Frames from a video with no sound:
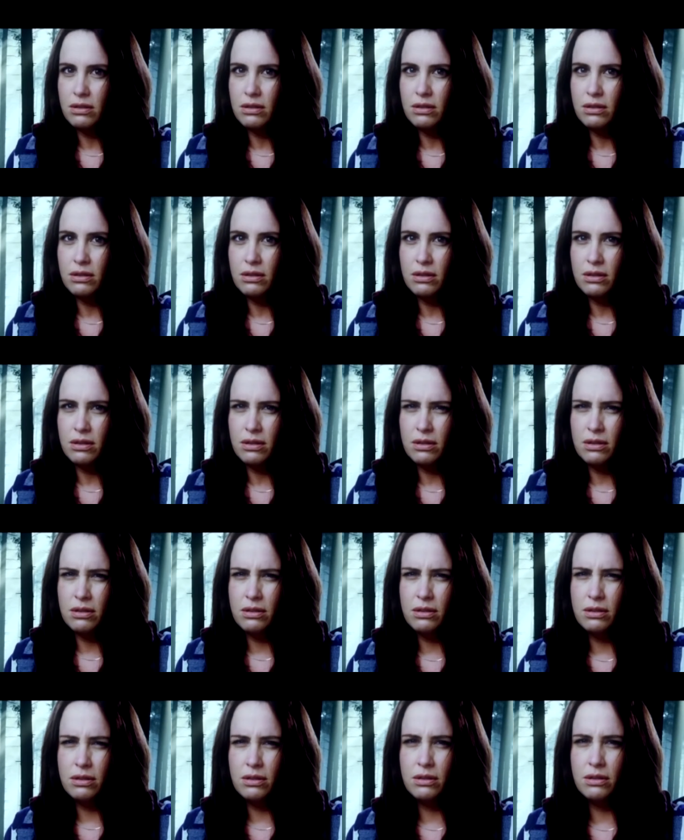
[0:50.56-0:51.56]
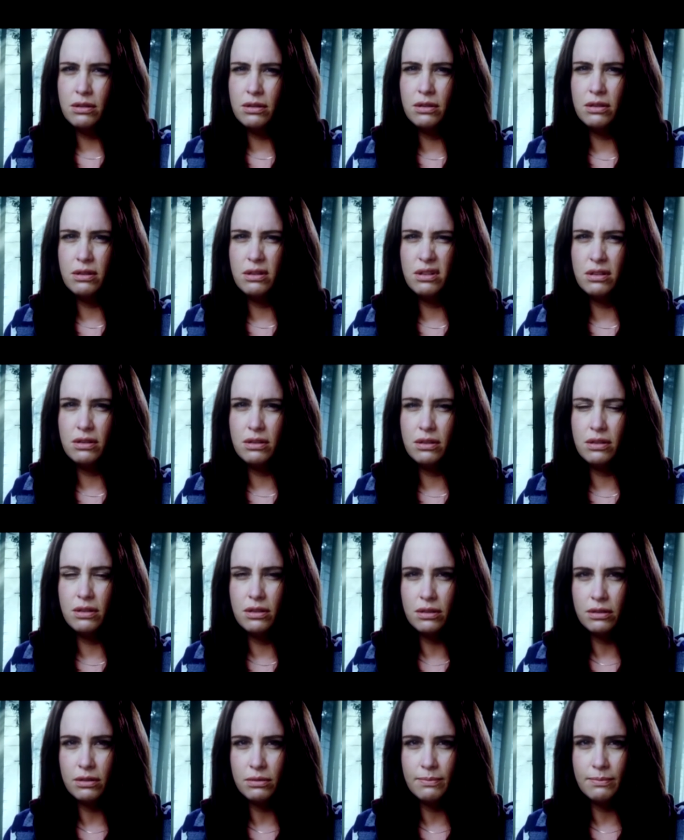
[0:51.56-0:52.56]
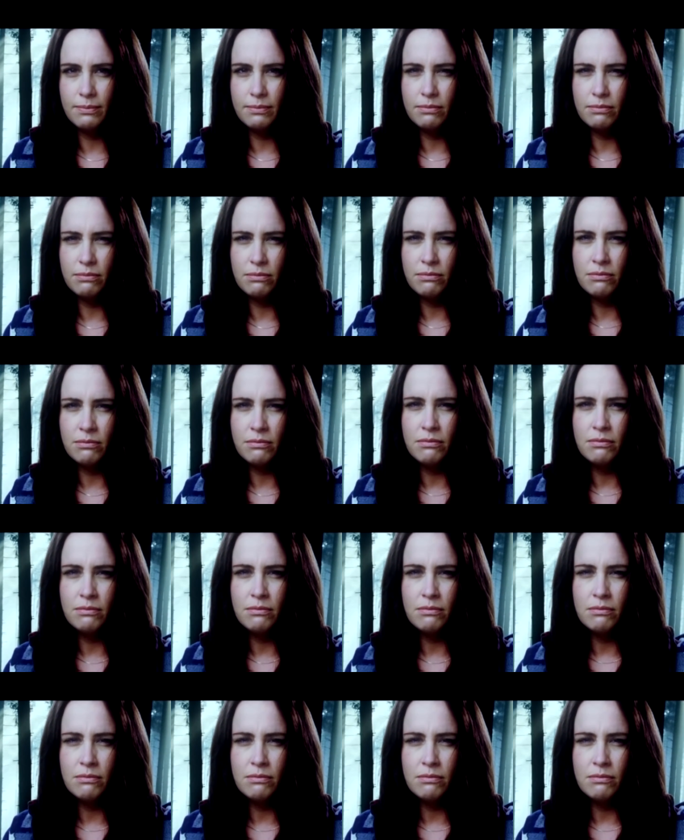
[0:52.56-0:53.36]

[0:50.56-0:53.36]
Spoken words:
(no one is talking)